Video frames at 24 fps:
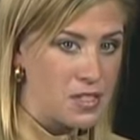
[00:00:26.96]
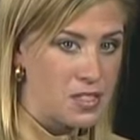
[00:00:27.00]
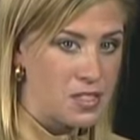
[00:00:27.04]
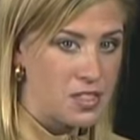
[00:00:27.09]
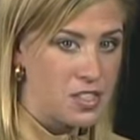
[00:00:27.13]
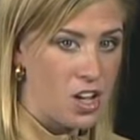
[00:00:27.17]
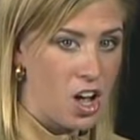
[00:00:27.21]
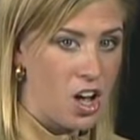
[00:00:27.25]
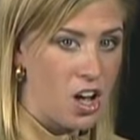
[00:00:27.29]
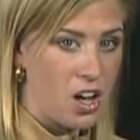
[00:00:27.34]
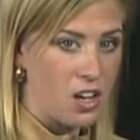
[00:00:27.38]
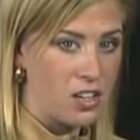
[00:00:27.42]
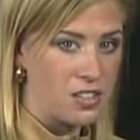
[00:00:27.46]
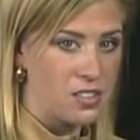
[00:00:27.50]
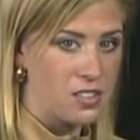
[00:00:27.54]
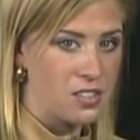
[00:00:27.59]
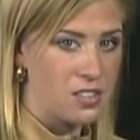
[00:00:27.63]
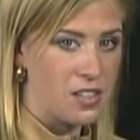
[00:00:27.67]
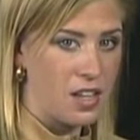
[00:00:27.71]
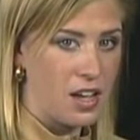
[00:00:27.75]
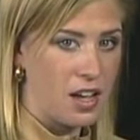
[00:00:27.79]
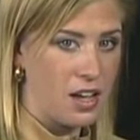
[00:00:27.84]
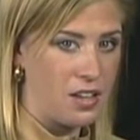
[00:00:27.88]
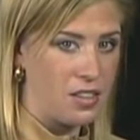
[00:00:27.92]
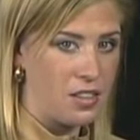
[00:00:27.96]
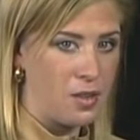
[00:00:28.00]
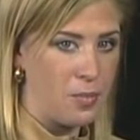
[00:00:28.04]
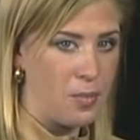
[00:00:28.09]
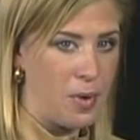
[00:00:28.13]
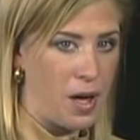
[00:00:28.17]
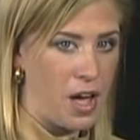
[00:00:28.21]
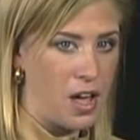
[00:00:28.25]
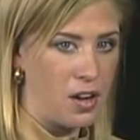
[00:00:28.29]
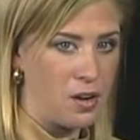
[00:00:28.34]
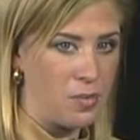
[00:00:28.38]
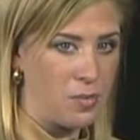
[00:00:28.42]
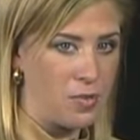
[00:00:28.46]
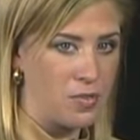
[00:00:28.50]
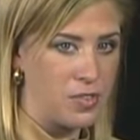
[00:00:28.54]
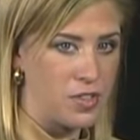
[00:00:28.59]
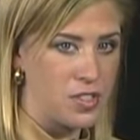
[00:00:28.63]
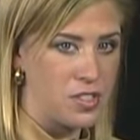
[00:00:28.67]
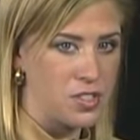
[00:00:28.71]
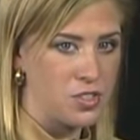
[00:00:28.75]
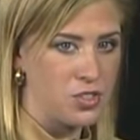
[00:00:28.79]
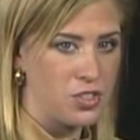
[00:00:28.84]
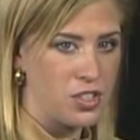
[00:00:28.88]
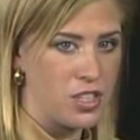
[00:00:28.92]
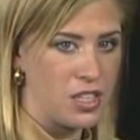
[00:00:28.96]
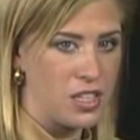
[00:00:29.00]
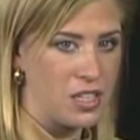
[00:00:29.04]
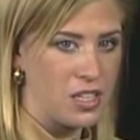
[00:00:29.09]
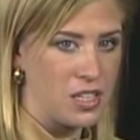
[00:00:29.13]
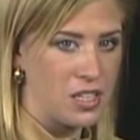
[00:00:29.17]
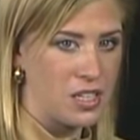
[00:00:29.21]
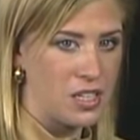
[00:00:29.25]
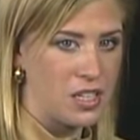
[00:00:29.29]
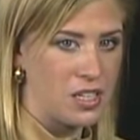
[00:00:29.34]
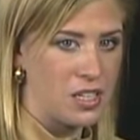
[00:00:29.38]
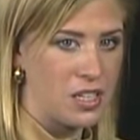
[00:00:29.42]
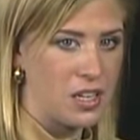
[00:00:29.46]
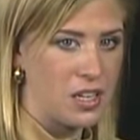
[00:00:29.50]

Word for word: Songs at the bottom of the screen.